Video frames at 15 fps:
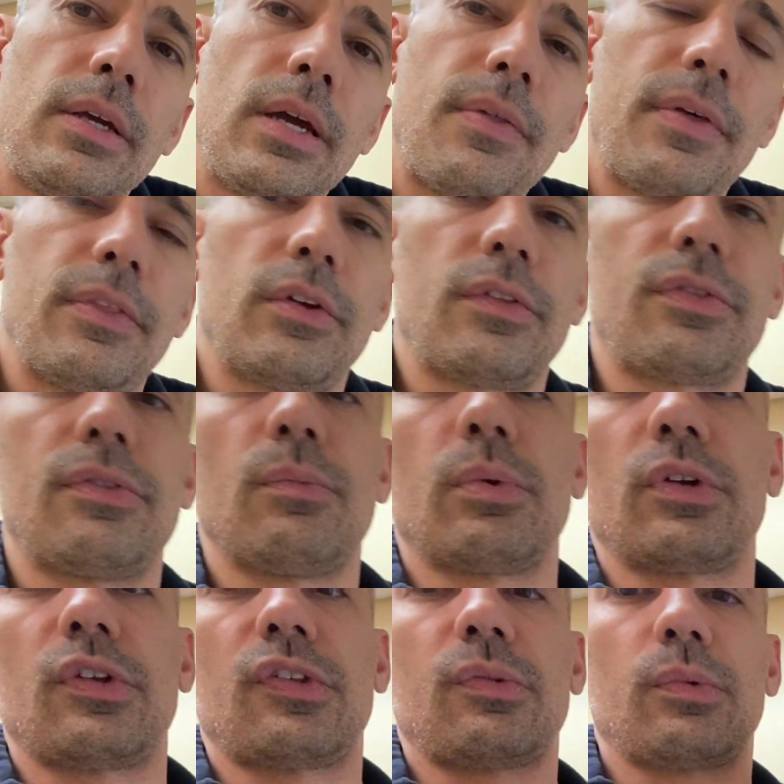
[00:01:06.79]
I think we're
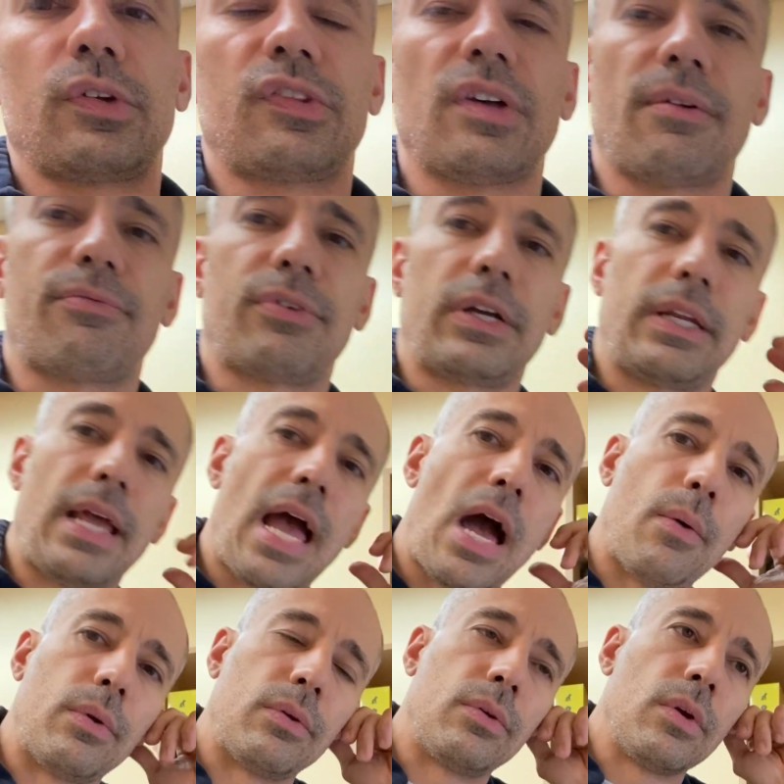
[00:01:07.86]
just we're suffering
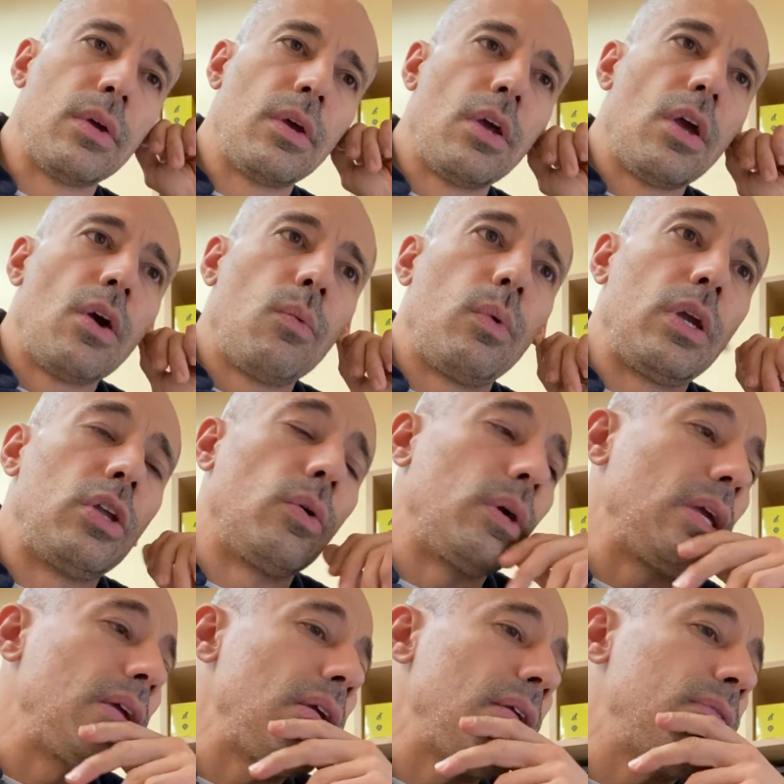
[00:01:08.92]
now, and you know,
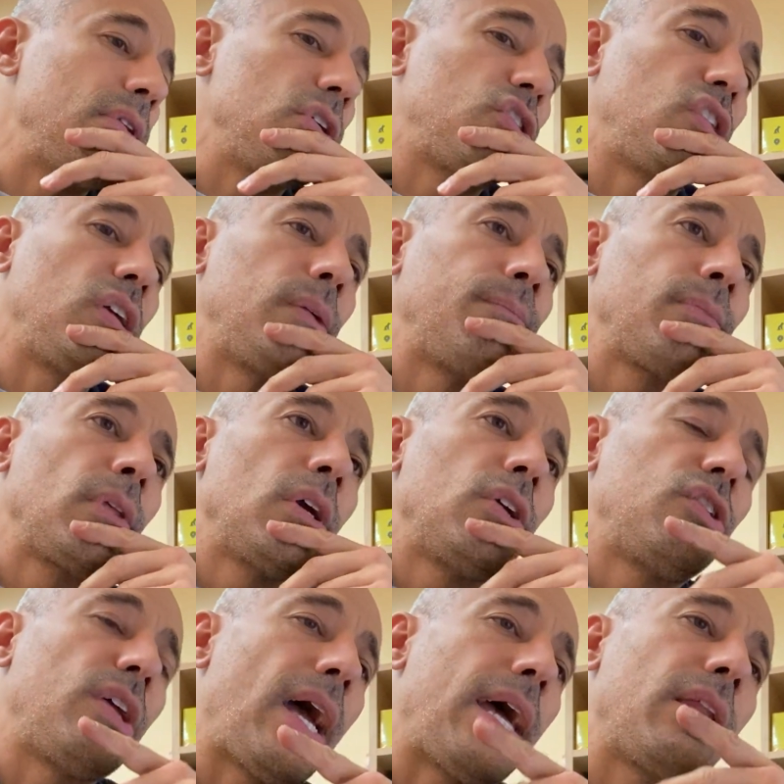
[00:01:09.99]
even okay.
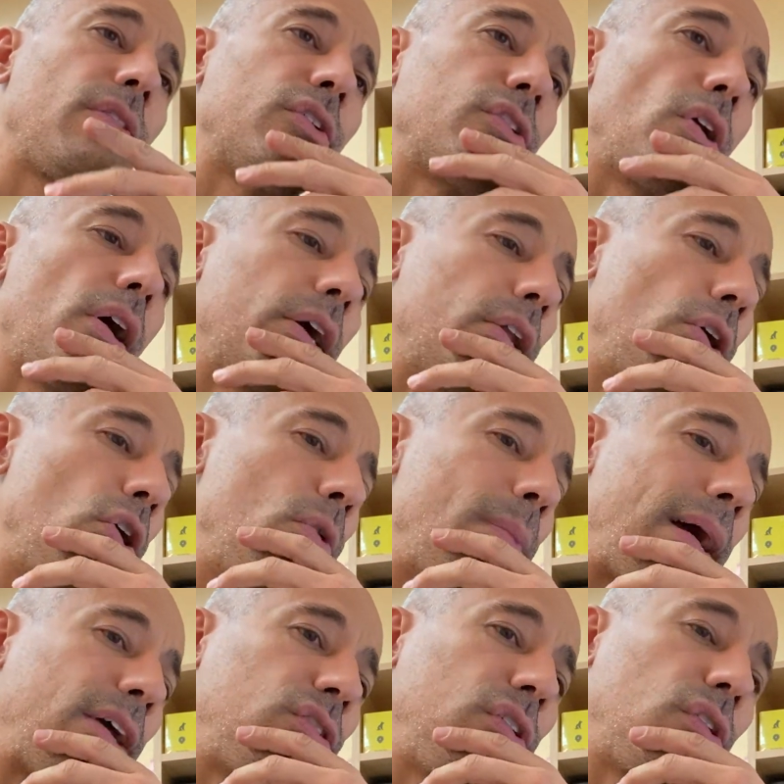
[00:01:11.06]
she, she had another dog at home
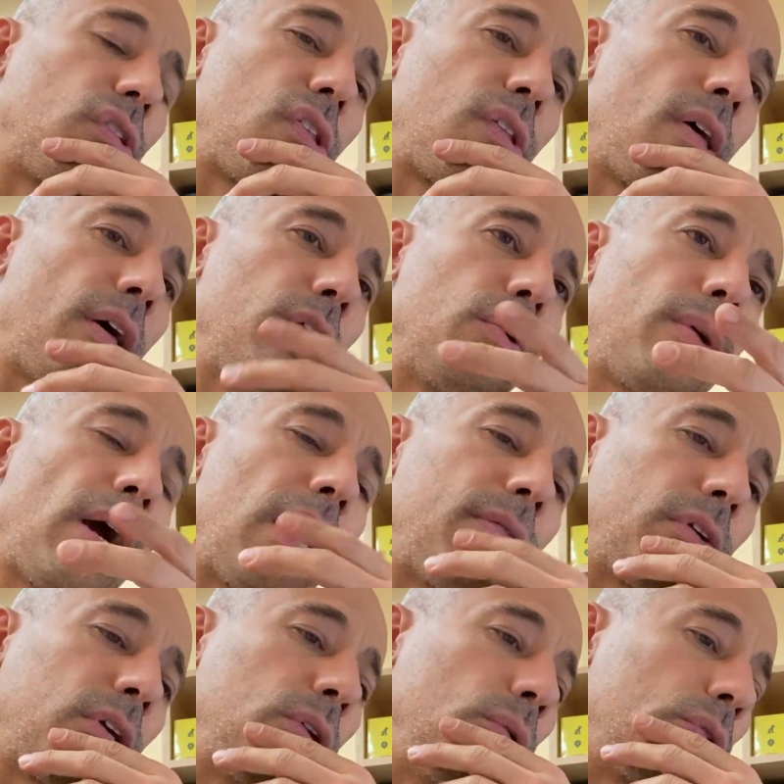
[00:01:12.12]
actually, just to tell you kind of
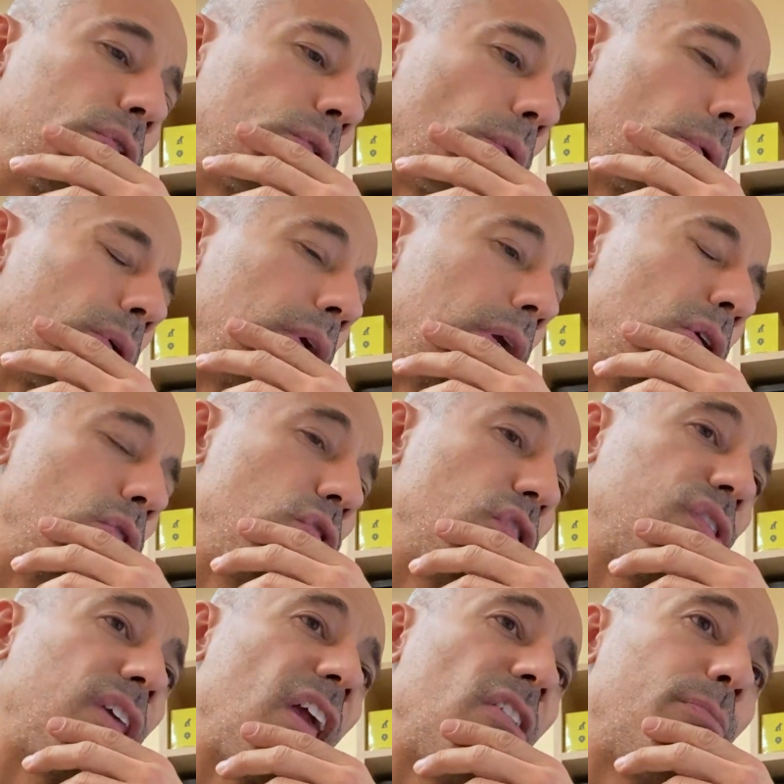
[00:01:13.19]
a cute story, who
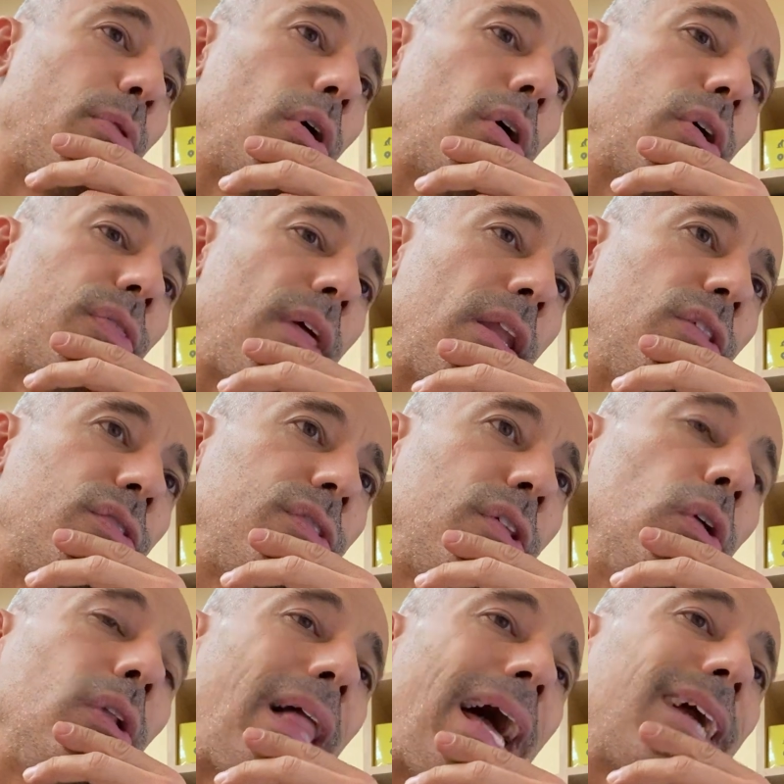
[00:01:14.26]
just gave birth and is
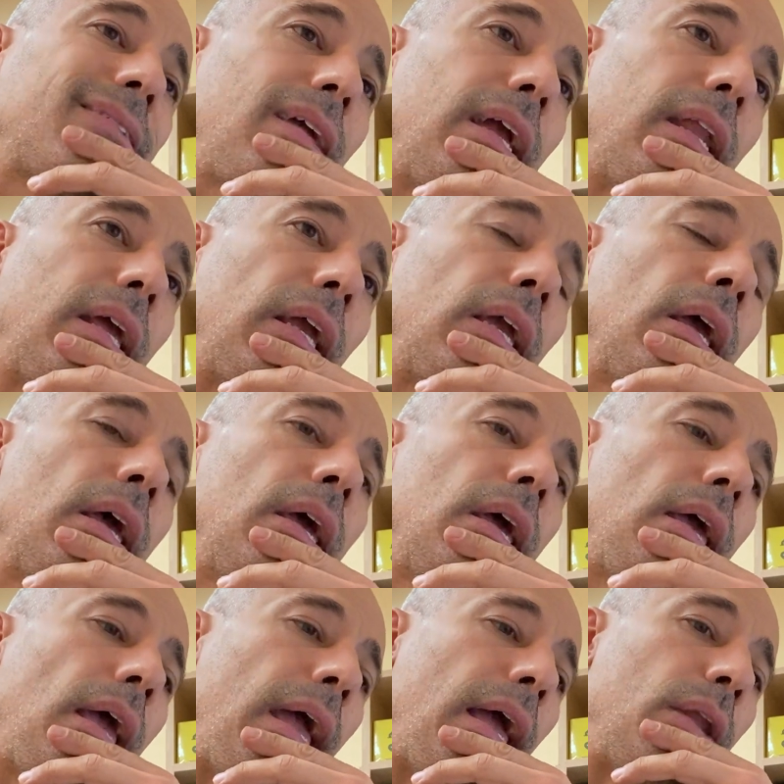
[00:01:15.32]
still lactating,
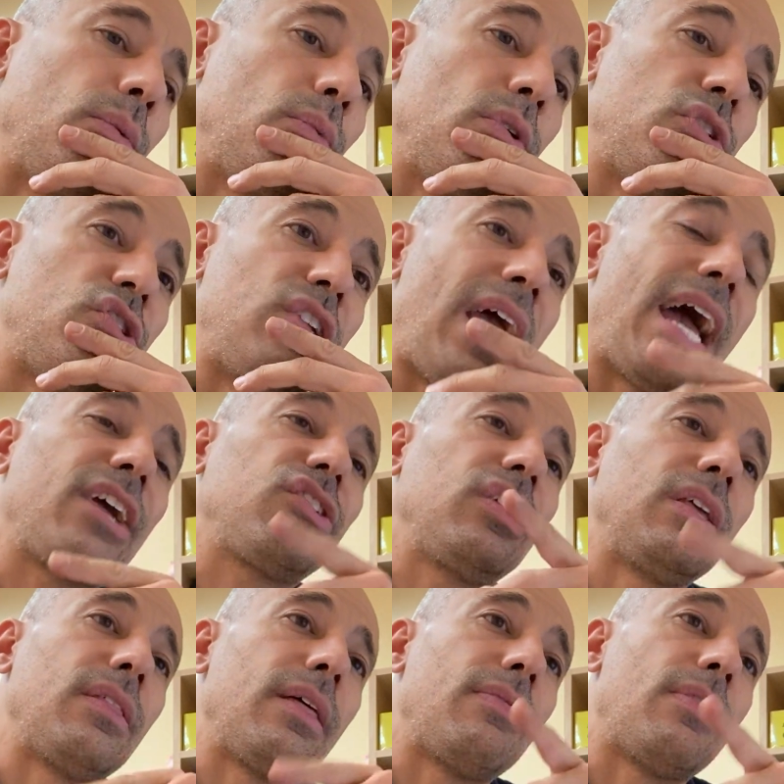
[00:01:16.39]
and she
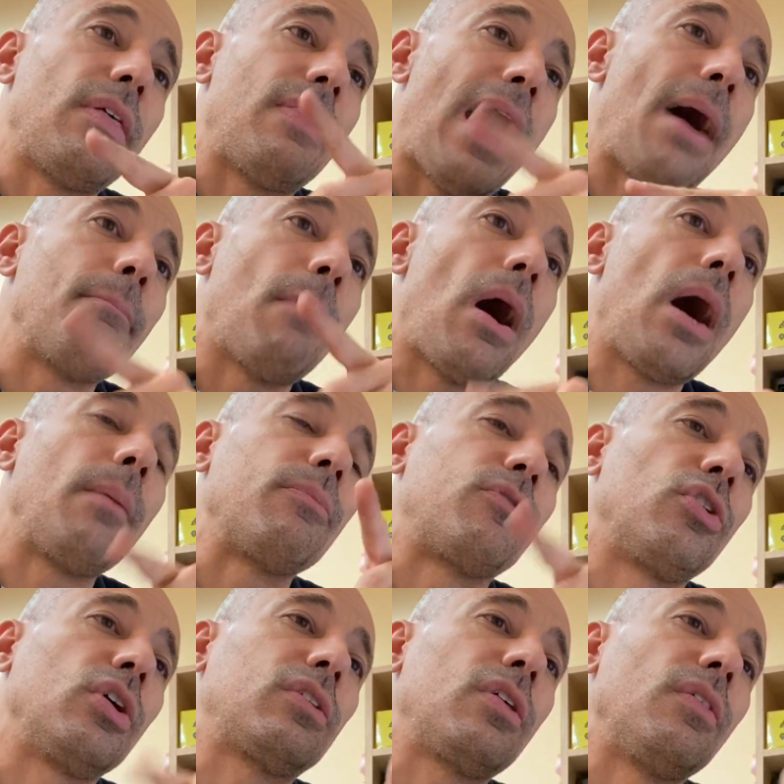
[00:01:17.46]
actually that, that mom
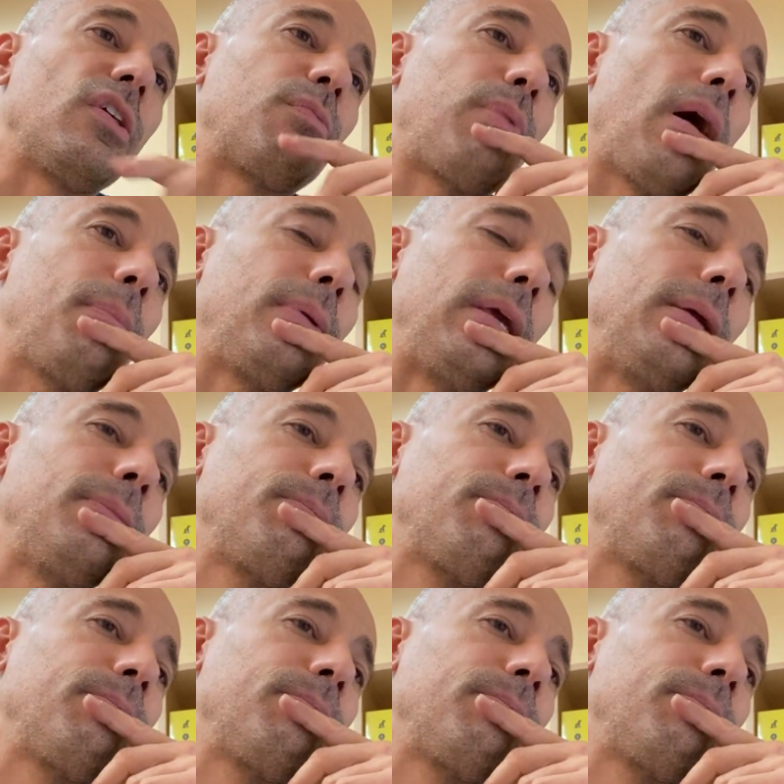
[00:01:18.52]
took to this puppy.